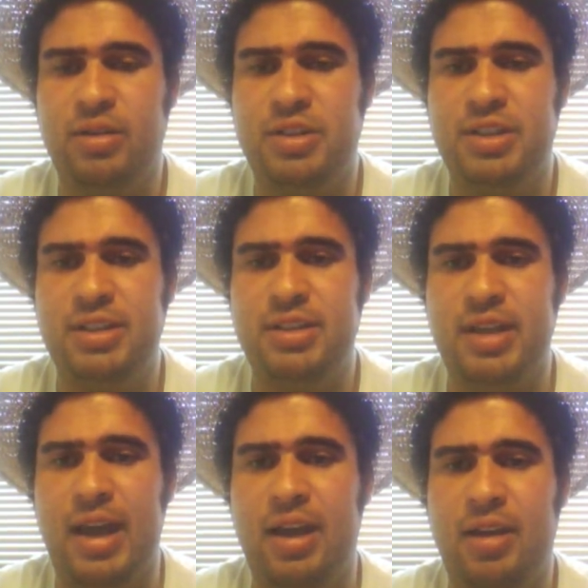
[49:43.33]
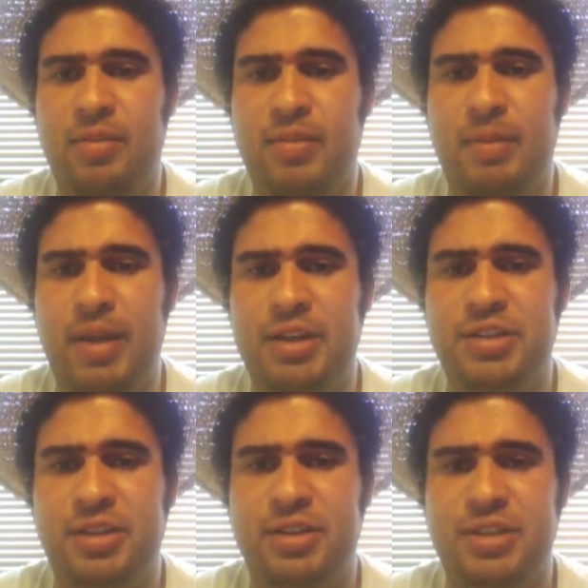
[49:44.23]
She's I'm not
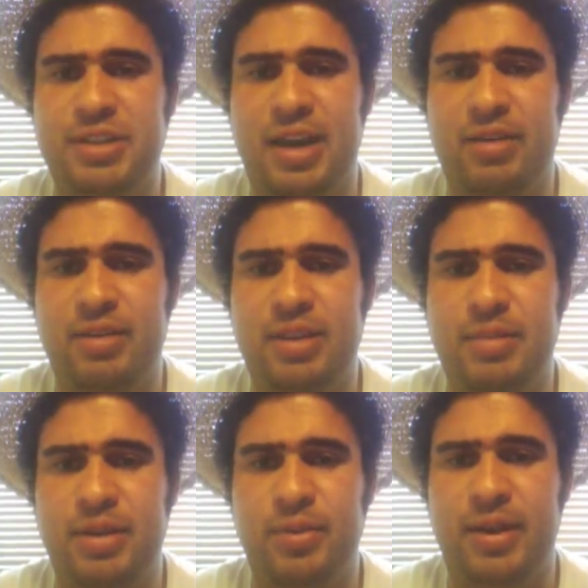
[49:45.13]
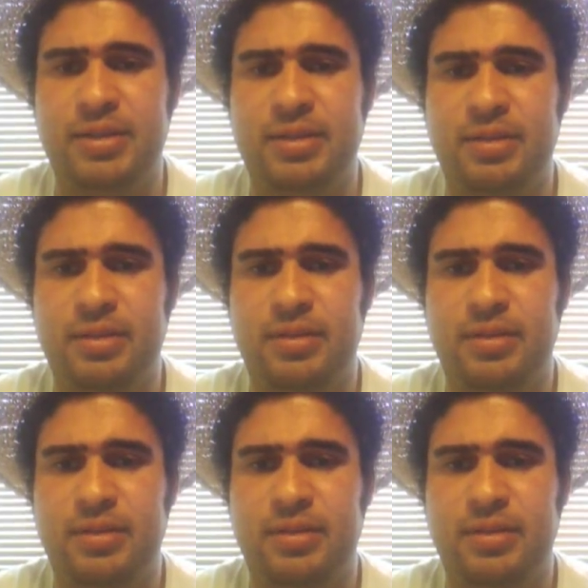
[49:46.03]
sure. She's out in the Midwest.